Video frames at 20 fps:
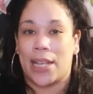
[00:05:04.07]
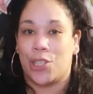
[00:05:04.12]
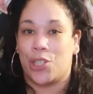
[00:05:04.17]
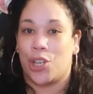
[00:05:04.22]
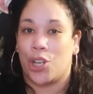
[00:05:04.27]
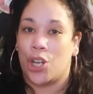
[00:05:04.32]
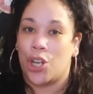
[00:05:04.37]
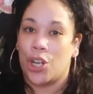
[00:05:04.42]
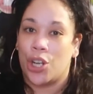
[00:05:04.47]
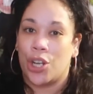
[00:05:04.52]
because
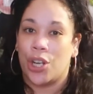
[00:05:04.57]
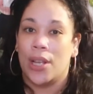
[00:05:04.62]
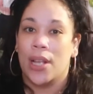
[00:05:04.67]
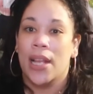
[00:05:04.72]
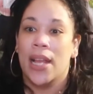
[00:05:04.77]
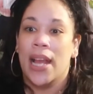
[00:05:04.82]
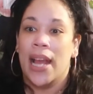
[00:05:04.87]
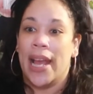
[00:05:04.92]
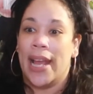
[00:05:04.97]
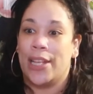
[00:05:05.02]
you're hurt.
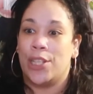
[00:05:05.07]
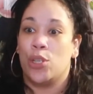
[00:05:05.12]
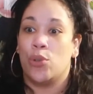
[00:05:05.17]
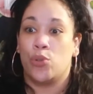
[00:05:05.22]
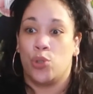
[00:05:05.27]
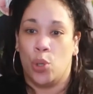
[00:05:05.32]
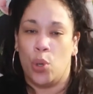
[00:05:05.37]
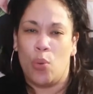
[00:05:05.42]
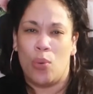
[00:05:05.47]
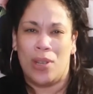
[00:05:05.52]
And
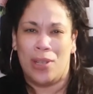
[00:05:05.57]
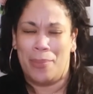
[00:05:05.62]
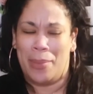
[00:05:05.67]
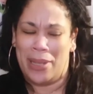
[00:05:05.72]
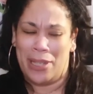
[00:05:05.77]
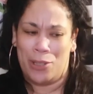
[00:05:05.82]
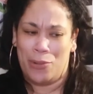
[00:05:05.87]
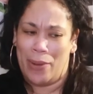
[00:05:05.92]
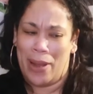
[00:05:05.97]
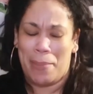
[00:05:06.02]
you do, I
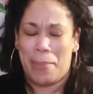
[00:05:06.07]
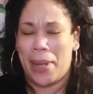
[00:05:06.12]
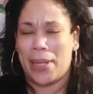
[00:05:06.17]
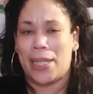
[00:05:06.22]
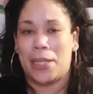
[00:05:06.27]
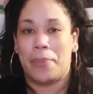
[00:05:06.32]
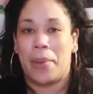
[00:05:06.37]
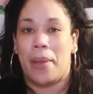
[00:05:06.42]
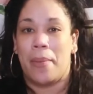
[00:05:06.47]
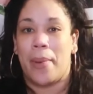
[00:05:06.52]
mean, you ain't make
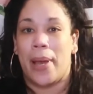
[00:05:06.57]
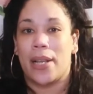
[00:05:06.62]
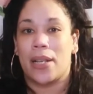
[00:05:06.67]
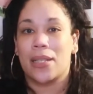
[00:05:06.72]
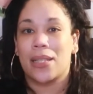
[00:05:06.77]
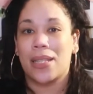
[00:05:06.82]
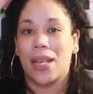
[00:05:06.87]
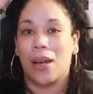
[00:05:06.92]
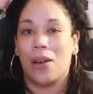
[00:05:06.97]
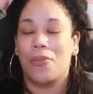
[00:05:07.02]
this baby by
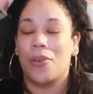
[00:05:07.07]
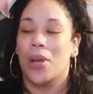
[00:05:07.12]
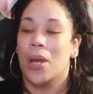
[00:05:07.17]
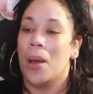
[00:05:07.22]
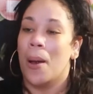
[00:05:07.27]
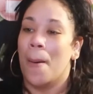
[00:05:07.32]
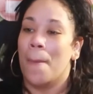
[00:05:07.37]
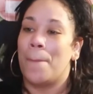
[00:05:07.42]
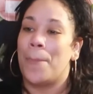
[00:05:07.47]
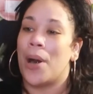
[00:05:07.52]
yourself.
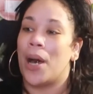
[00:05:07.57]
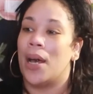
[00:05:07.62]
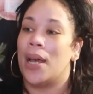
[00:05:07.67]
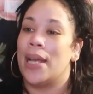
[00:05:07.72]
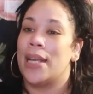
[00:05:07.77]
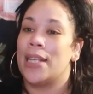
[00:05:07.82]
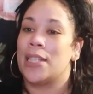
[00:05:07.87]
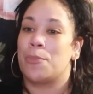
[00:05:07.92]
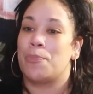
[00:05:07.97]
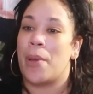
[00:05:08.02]

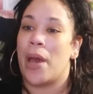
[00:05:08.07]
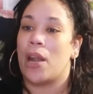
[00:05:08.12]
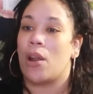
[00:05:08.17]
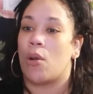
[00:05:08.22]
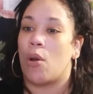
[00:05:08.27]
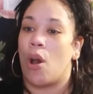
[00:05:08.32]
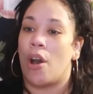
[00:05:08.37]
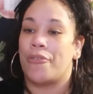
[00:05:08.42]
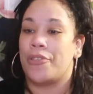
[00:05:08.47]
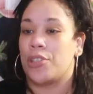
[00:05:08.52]
But it's
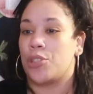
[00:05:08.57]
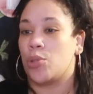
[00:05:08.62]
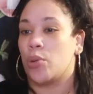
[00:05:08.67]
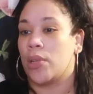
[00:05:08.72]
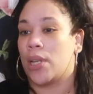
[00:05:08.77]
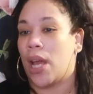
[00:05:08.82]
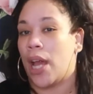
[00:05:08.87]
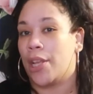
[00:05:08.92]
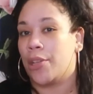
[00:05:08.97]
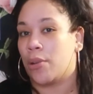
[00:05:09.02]
better off just
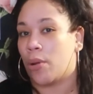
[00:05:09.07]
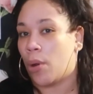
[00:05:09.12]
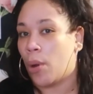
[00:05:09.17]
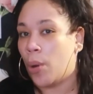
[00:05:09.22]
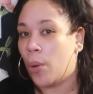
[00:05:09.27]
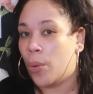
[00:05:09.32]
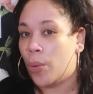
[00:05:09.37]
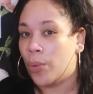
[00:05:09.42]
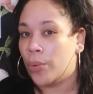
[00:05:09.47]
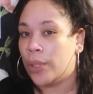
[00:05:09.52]
doing it on your
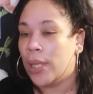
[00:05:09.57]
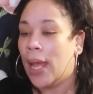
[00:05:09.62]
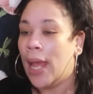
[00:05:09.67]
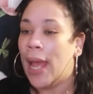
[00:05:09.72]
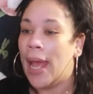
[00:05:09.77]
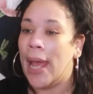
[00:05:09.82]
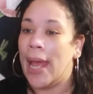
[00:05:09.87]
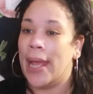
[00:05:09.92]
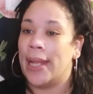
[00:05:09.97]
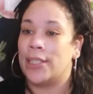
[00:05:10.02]
own
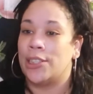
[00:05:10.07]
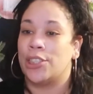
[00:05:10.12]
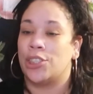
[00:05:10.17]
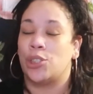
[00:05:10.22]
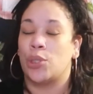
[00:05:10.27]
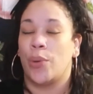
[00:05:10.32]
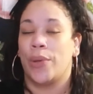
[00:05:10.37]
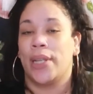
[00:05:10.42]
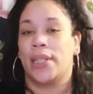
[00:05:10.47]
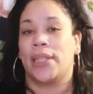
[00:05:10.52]
and just
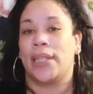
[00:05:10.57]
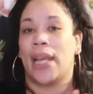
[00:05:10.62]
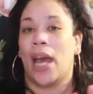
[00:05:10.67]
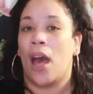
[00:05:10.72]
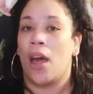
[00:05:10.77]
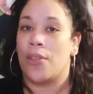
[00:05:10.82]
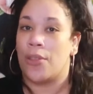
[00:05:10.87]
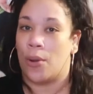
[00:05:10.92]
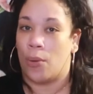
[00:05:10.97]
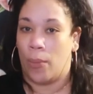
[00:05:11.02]
doing it the
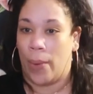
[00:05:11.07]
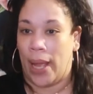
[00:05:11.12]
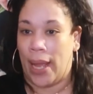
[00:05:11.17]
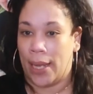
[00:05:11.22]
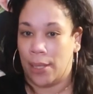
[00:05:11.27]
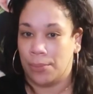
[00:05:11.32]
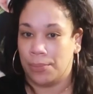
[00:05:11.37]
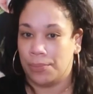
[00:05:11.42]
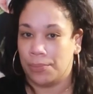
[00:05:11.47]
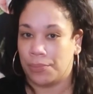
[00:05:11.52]
other way.
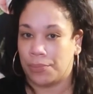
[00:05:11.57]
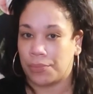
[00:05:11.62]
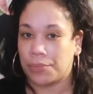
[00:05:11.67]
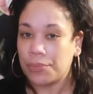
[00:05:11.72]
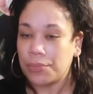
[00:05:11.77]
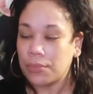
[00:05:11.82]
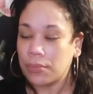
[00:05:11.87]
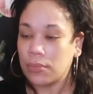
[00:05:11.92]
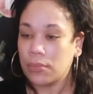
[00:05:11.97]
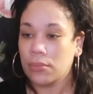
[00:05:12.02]

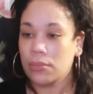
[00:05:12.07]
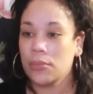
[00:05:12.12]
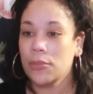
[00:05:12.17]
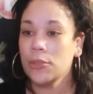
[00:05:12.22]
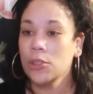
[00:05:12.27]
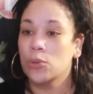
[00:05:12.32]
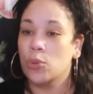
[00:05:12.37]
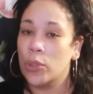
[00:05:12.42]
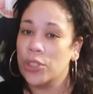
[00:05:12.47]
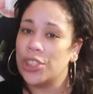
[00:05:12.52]

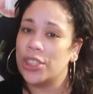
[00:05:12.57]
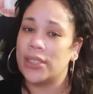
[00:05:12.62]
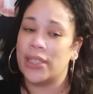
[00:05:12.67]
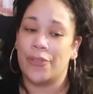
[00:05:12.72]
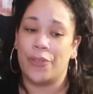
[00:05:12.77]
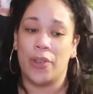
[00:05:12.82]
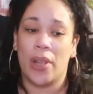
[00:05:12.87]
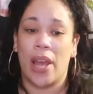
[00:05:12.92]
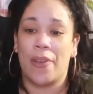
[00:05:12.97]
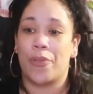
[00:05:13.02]
Which is
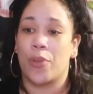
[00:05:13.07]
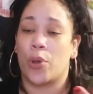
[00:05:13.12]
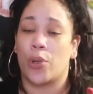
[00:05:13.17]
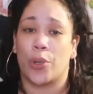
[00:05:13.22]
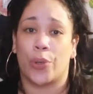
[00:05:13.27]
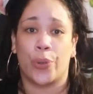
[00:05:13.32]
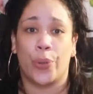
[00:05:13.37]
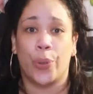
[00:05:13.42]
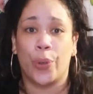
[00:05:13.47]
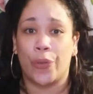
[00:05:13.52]
if you have to go
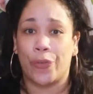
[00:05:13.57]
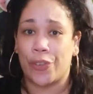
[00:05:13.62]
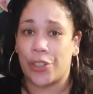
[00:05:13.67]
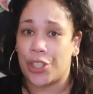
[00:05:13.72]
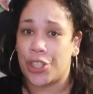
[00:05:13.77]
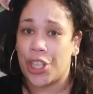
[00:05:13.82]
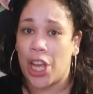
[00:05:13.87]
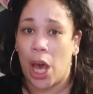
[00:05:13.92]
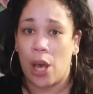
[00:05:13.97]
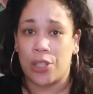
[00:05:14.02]
to court for
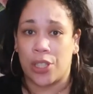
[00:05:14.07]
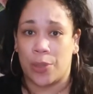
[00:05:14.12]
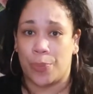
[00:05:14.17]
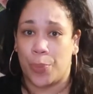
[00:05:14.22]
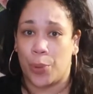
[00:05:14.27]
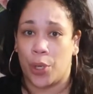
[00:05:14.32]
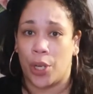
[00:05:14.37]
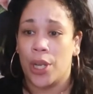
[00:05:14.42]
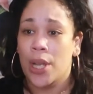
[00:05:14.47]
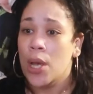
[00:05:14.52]
child
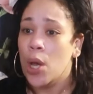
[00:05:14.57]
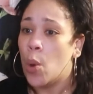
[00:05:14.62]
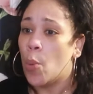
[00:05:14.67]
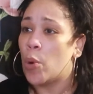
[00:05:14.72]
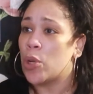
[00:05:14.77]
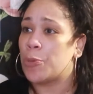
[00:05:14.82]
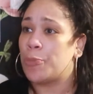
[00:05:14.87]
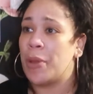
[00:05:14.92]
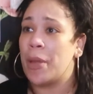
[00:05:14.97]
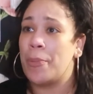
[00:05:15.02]
support.
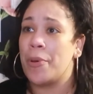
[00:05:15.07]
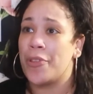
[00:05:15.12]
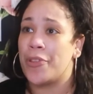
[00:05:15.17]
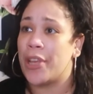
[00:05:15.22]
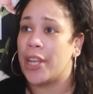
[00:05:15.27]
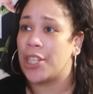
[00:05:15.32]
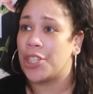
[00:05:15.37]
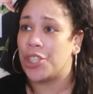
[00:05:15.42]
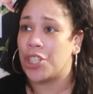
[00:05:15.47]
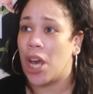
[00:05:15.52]
Which people
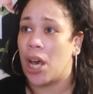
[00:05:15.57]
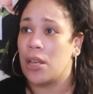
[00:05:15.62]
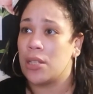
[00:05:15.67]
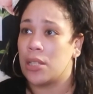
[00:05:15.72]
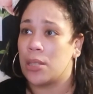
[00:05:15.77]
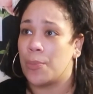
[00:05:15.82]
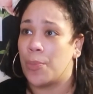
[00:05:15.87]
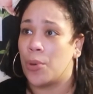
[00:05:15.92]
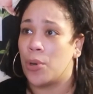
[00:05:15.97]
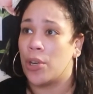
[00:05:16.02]
think child
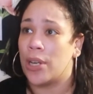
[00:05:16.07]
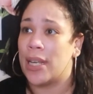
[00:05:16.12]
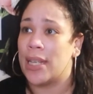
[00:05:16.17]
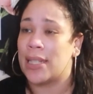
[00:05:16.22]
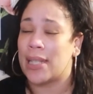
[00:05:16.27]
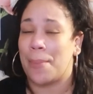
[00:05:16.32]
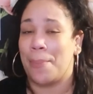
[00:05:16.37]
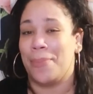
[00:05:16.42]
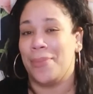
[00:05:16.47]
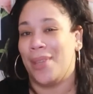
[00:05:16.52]
support
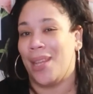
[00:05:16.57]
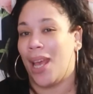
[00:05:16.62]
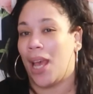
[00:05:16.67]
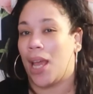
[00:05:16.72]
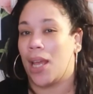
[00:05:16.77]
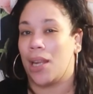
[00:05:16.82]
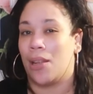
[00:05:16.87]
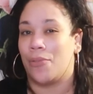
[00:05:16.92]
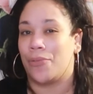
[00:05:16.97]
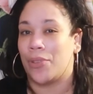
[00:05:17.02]
is a
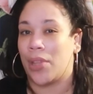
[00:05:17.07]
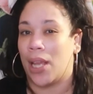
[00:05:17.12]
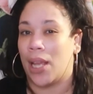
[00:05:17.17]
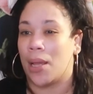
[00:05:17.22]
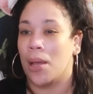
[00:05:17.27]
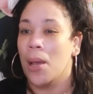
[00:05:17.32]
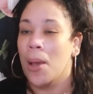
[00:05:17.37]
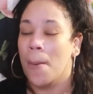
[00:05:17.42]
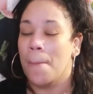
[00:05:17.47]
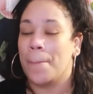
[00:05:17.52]
negative
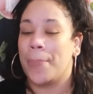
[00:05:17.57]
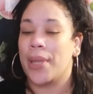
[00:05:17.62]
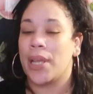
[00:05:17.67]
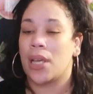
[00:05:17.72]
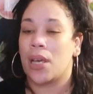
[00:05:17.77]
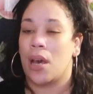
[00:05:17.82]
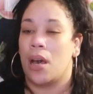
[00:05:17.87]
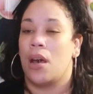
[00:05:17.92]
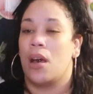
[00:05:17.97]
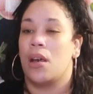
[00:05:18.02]
thing
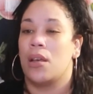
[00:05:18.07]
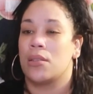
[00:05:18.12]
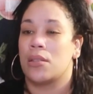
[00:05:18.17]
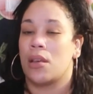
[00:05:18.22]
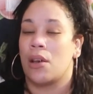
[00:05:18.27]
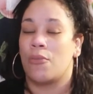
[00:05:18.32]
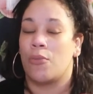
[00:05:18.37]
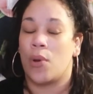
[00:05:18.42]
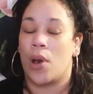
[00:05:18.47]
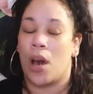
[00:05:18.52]
because
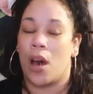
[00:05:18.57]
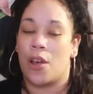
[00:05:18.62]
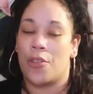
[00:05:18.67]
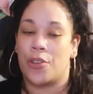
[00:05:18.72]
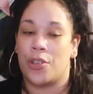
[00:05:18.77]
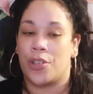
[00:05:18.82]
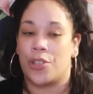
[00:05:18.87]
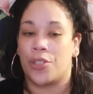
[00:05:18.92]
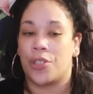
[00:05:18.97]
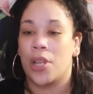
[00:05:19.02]
of what
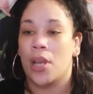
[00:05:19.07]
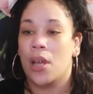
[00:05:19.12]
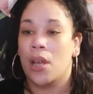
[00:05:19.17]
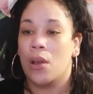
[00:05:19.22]
others